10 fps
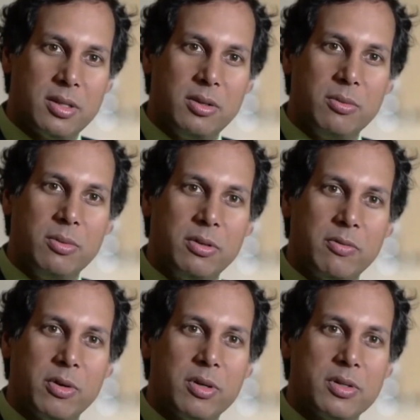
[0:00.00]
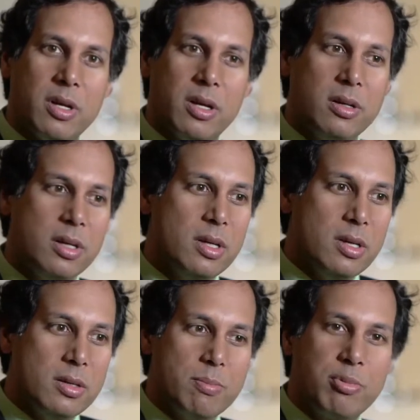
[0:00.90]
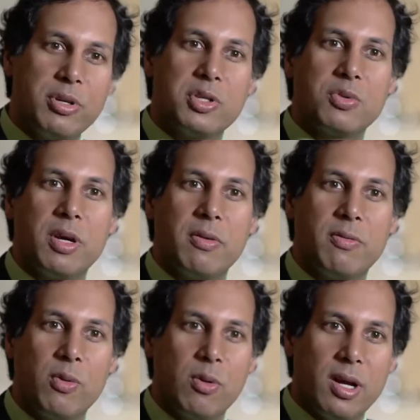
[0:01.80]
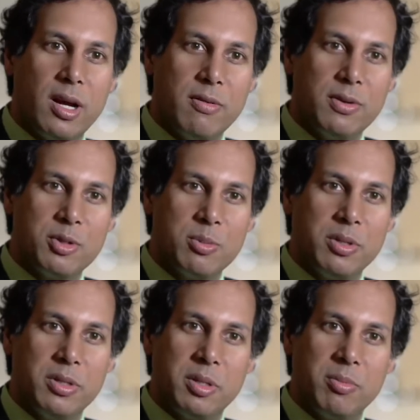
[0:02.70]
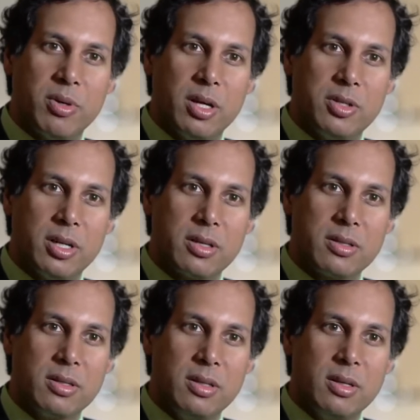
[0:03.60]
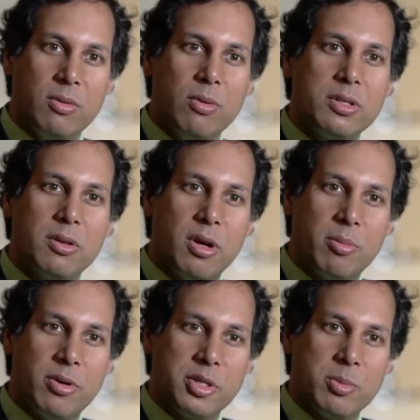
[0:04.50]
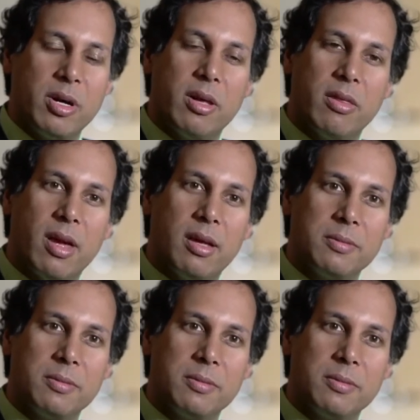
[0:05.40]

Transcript: You really focus on pretty straightforward, high visibility projects. What's the thought process behind that?